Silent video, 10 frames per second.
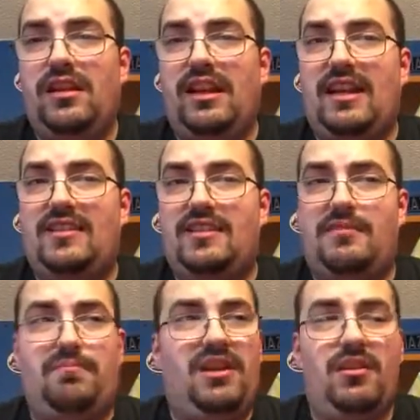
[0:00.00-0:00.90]
He got
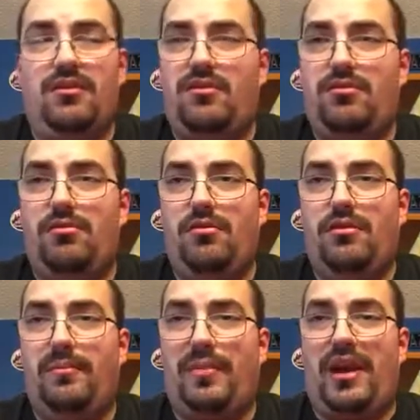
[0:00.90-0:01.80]
speared through
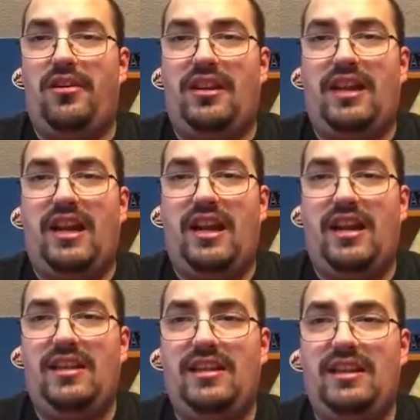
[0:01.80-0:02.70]
the
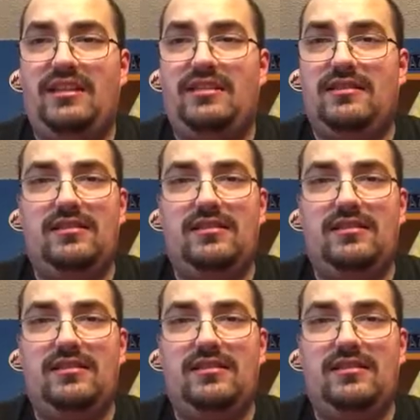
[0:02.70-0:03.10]
barricade.